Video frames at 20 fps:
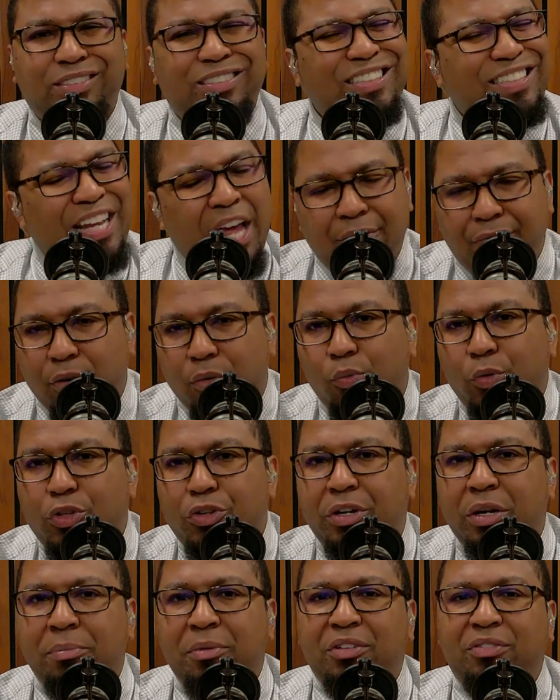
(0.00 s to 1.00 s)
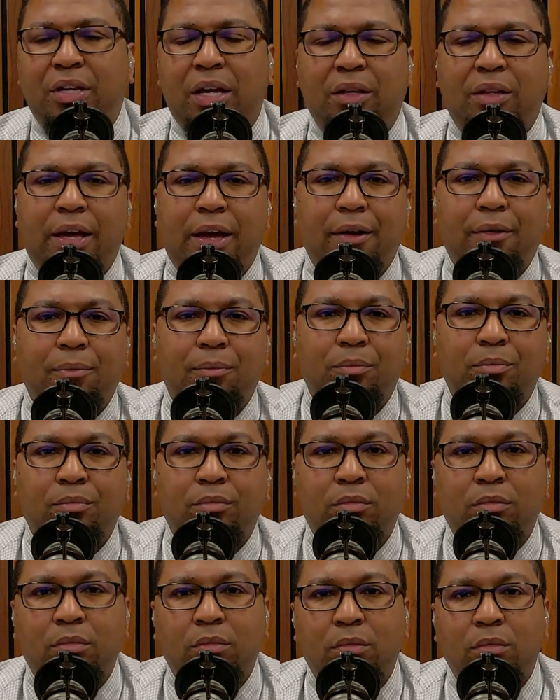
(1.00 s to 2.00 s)
Never will you hear me say that.
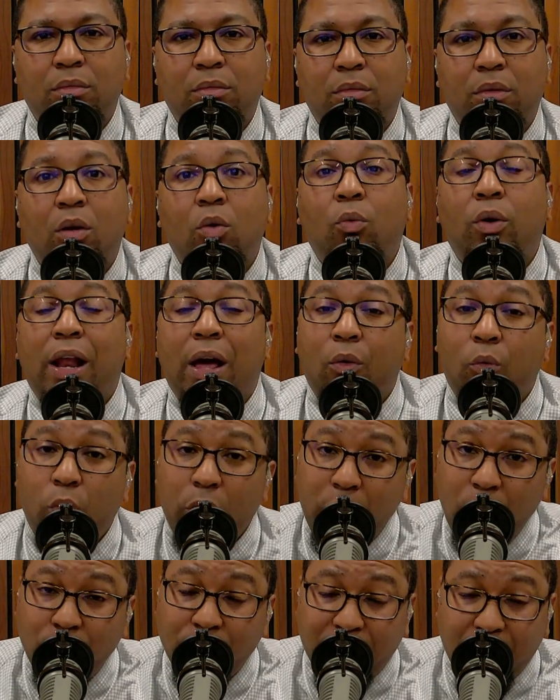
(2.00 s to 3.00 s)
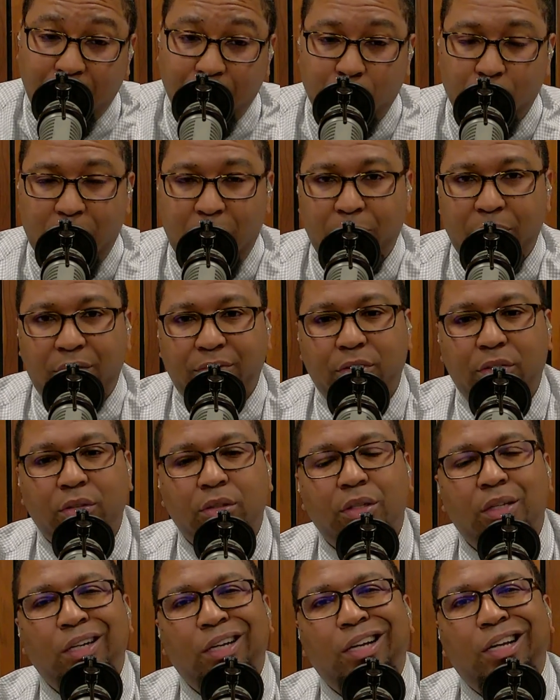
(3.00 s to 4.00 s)
What I will tell you, however,
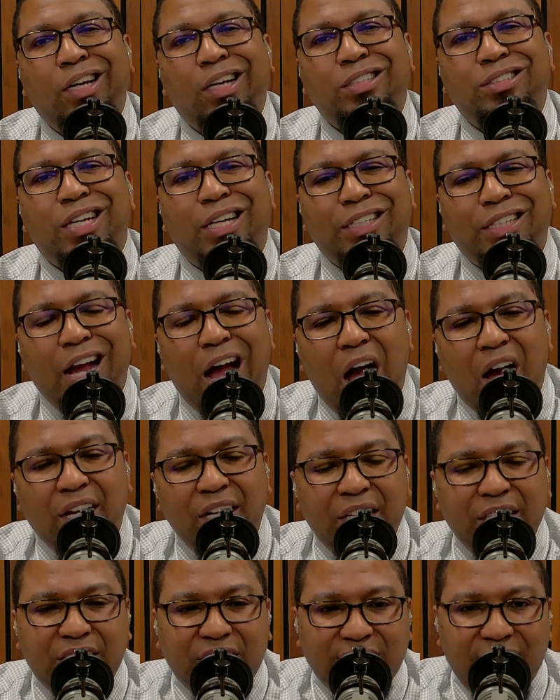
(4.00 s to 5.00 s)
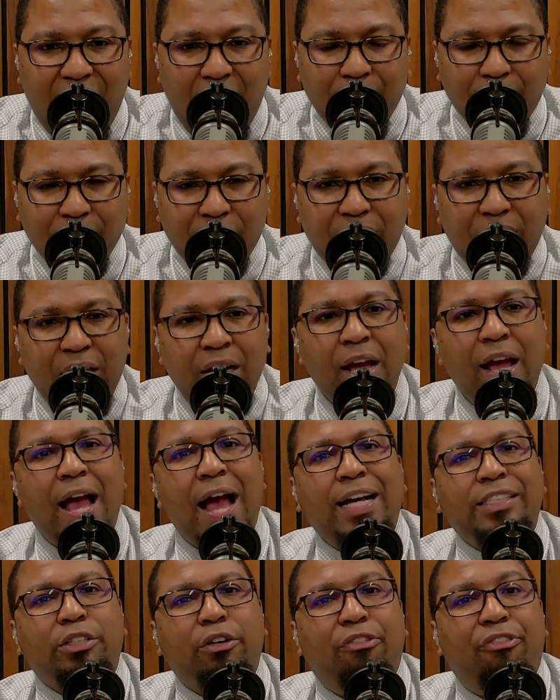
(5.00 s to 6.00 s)
is that God in his sovereignty
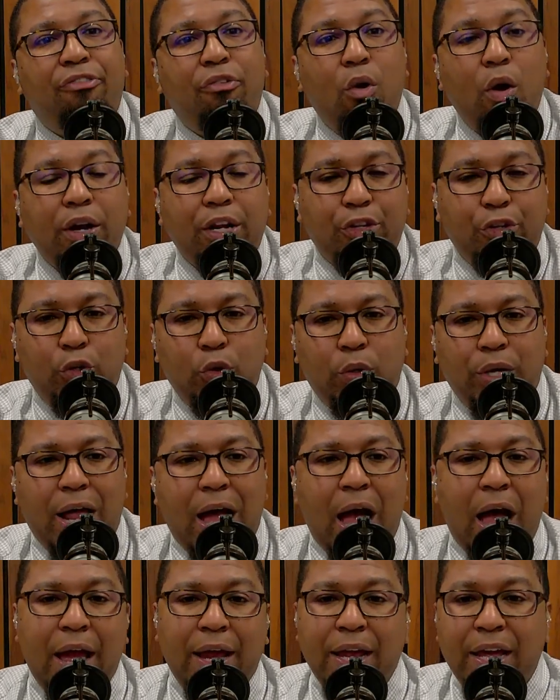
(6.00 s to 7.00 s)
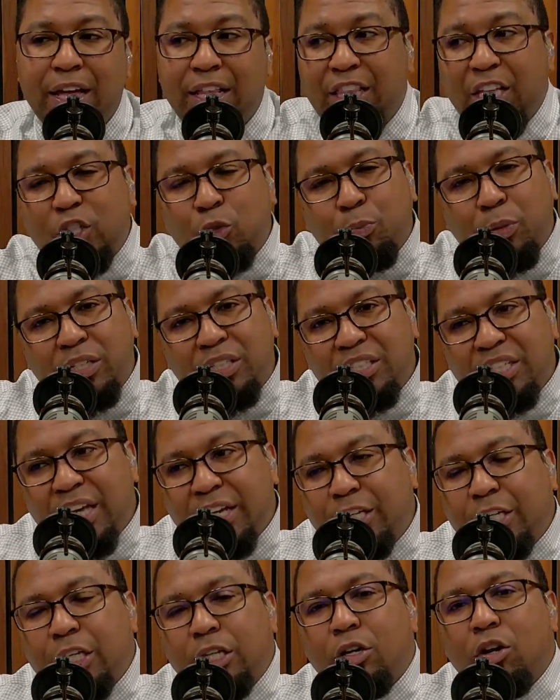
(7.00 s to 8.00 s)
has afforded you and I this
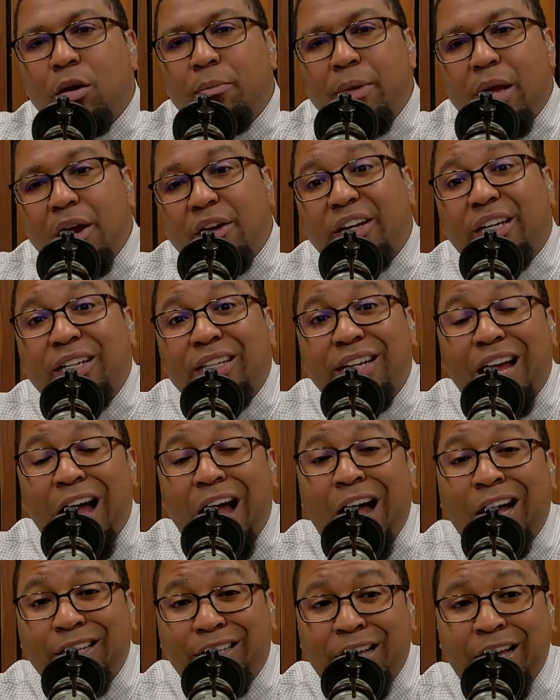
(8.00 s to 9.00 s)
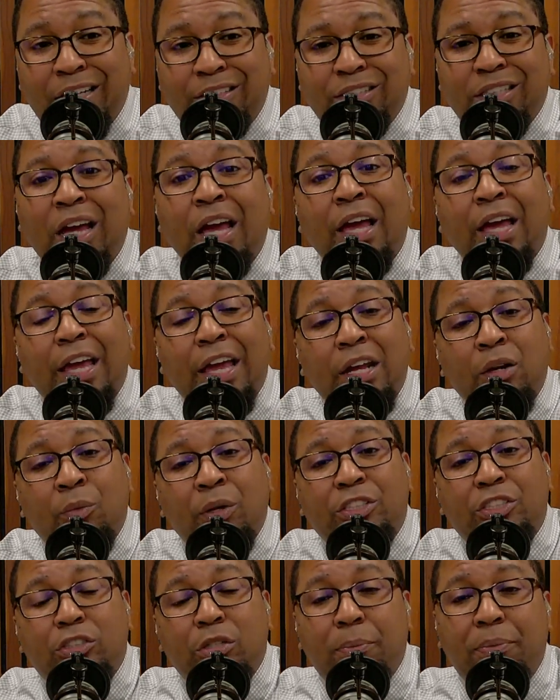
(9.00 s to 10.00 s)
particular American context in
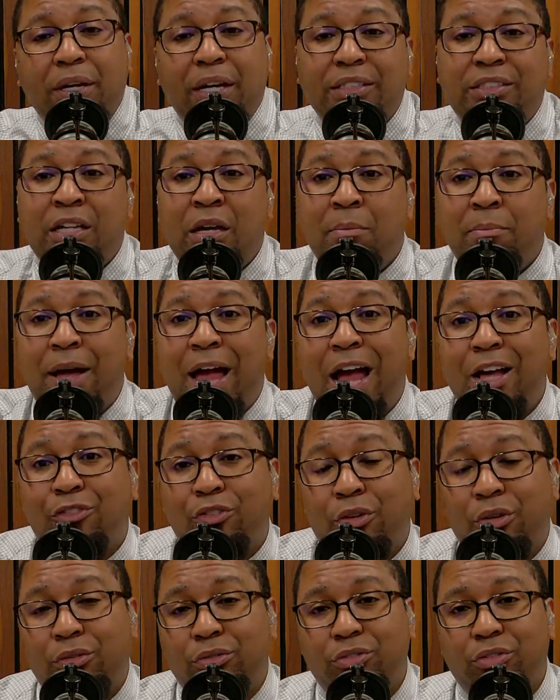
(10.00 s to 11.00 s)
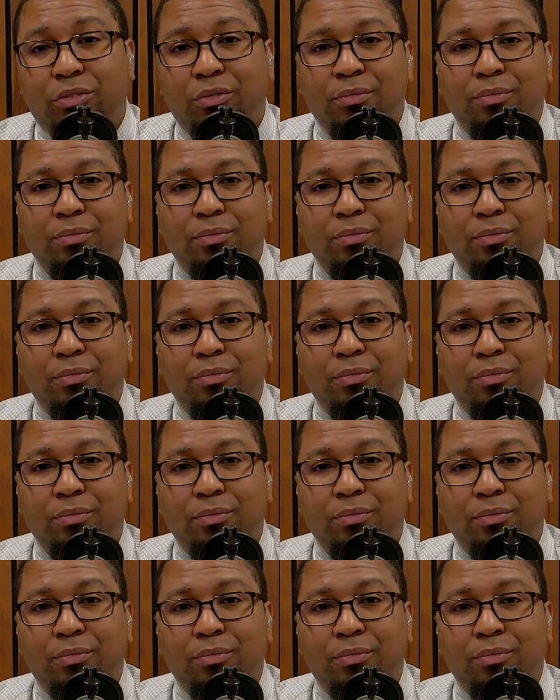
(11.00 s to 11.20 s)
which to be his ambassadors.